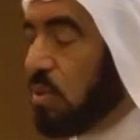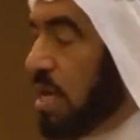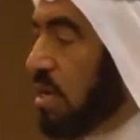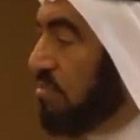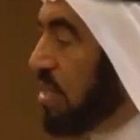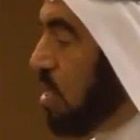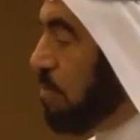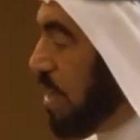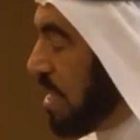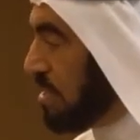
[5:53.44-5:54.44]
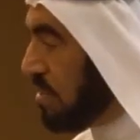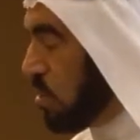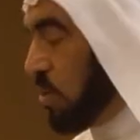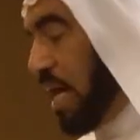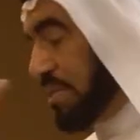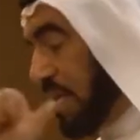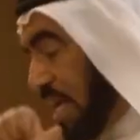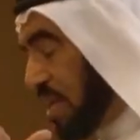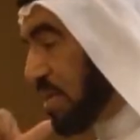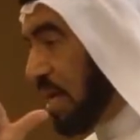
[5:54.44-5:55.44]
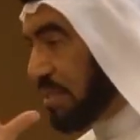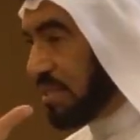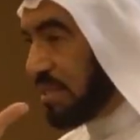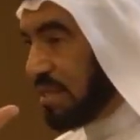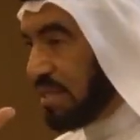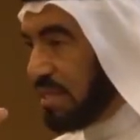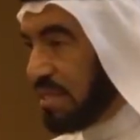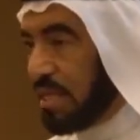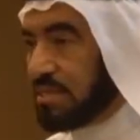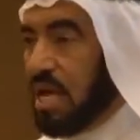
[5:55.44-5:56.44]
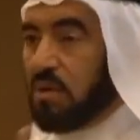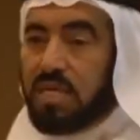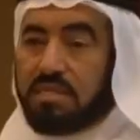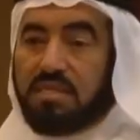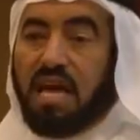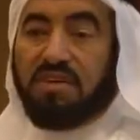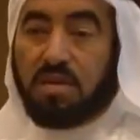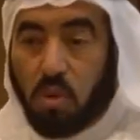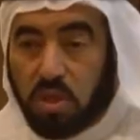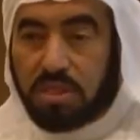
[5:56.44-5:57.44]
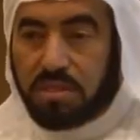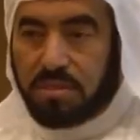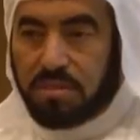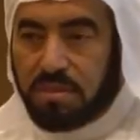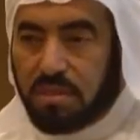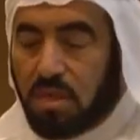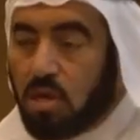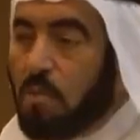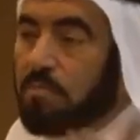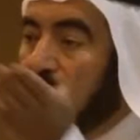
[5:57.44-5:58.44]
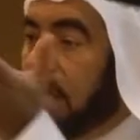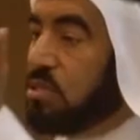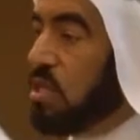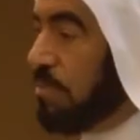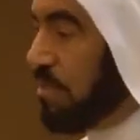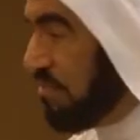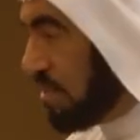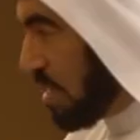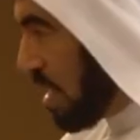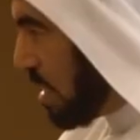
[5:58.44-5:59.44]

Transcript: So one of the companions who had another garden that now doesn't have any water complained to the Prophet.